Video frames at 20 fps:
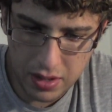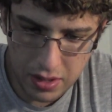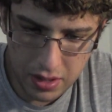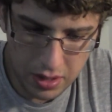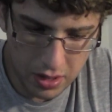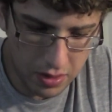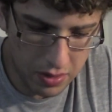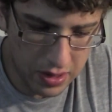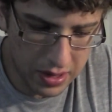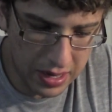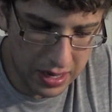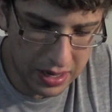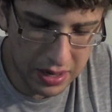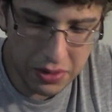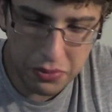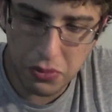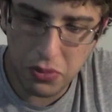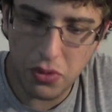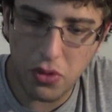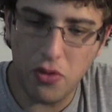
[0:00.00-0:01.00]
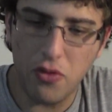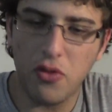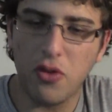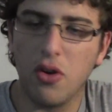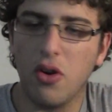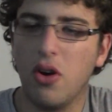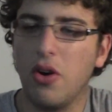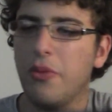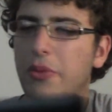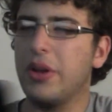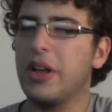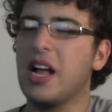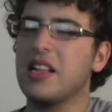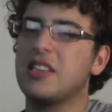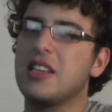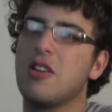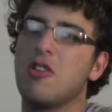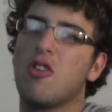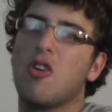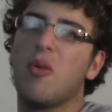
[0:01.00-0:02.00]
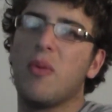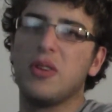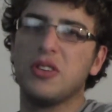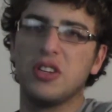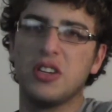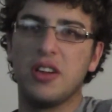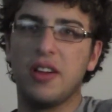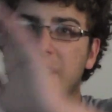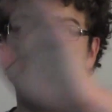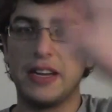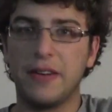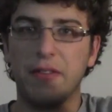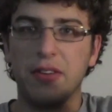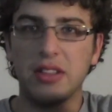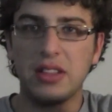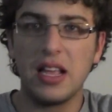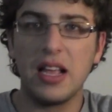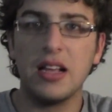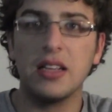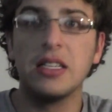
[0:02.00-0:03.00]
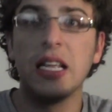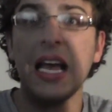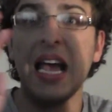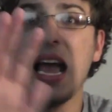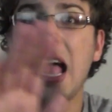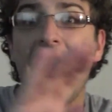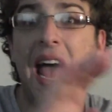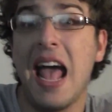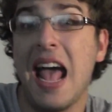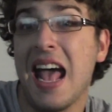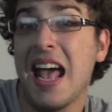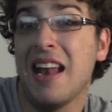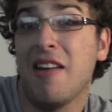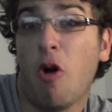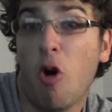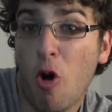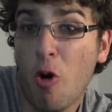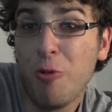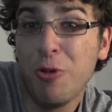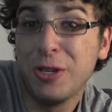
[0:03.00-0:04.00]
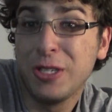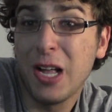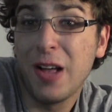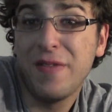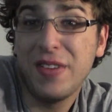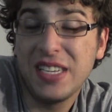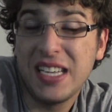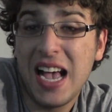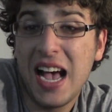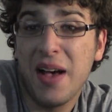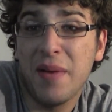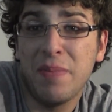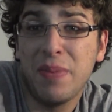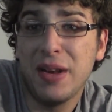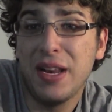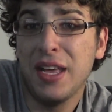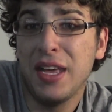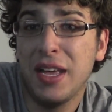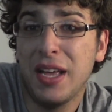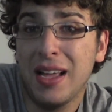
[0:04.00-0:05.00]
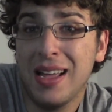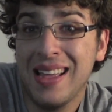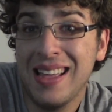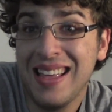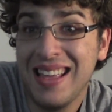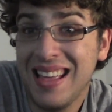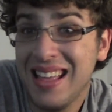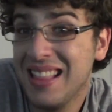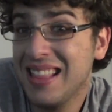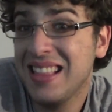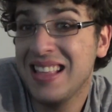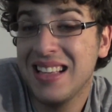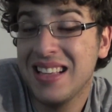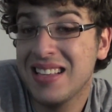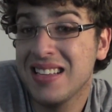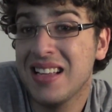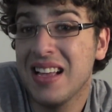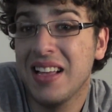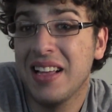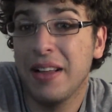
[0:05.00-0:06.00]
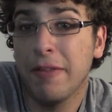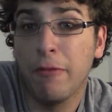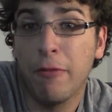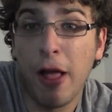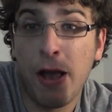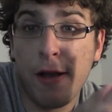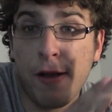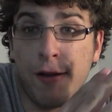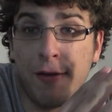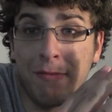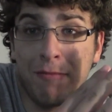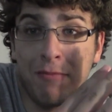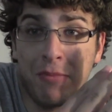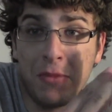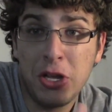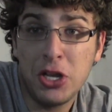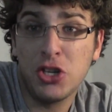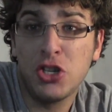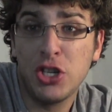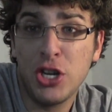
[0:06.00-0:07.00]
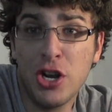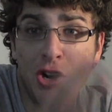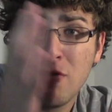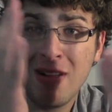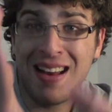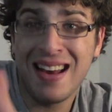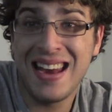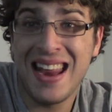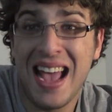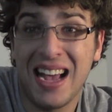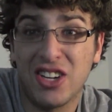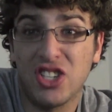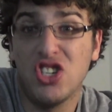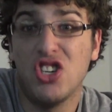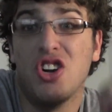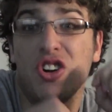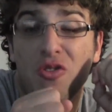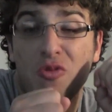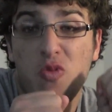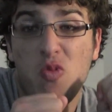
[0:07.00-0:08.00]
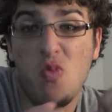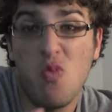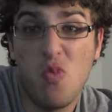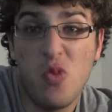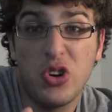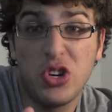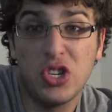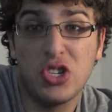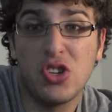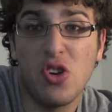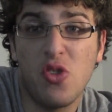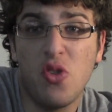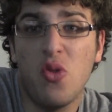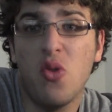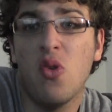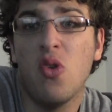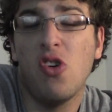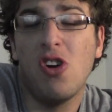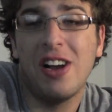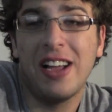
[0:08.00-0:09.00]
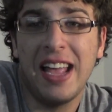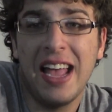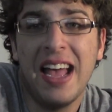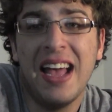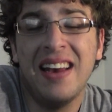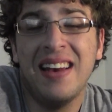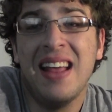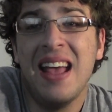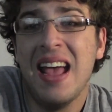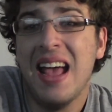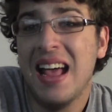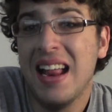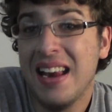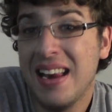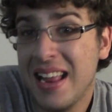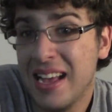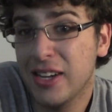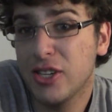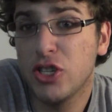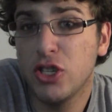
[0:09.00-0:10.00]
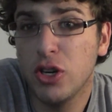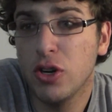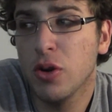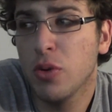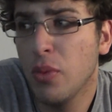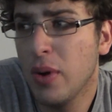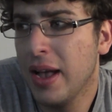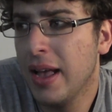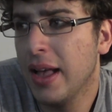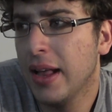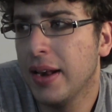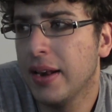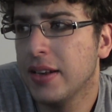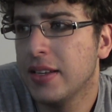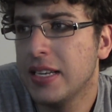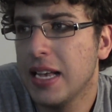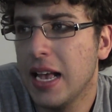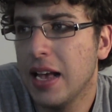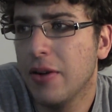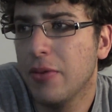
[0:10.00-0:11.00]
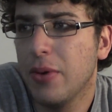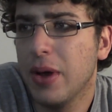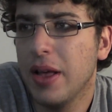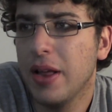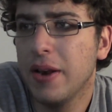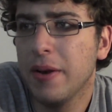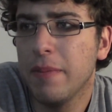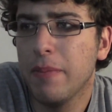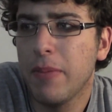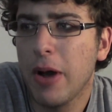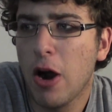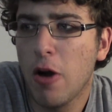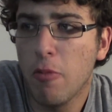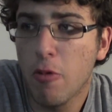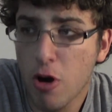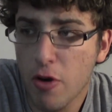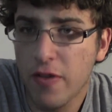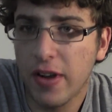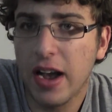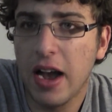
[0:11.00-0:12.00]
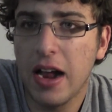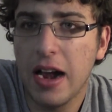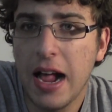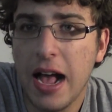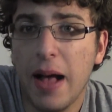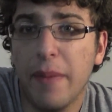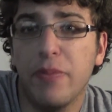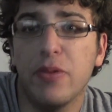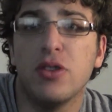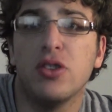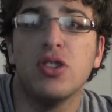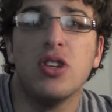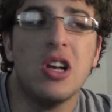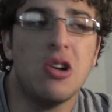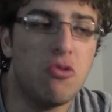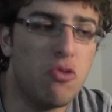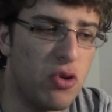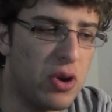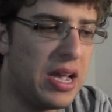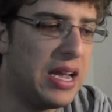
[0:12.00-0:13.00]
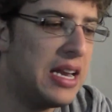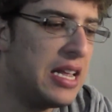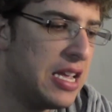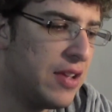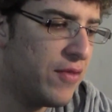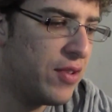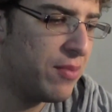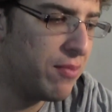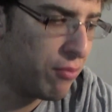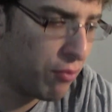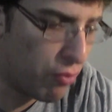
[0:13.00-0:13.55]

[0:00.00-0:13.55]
you know, overall, we got to hear a whole bunch of different things and all this stuff is happening in the like this year and next year which is so cool again next year when when power morphicon happens we'll get even